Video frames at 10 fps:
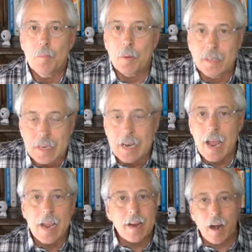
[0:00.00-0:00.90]
But
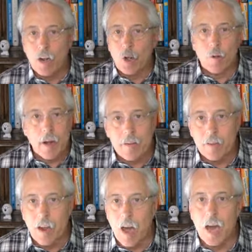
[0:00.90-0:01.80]
today in our creative
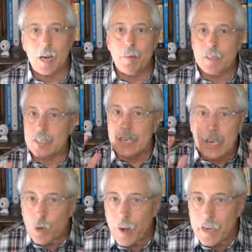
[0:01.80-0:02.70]
economy, it's the
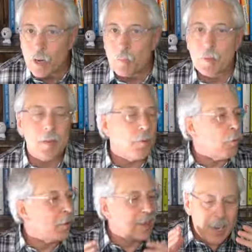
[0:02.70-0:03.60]
irregular people
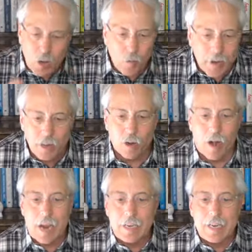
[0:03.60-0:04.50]
with irregular
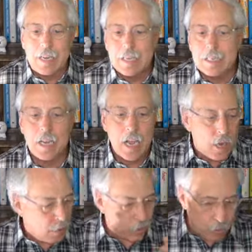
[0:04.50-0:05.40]
ideas
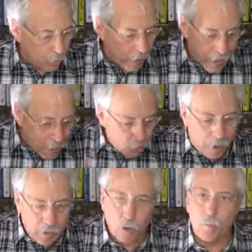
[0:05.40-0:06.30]
who create
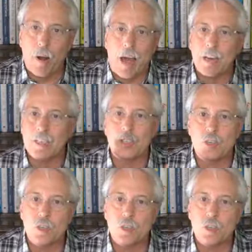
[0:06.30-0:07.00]
irregular products and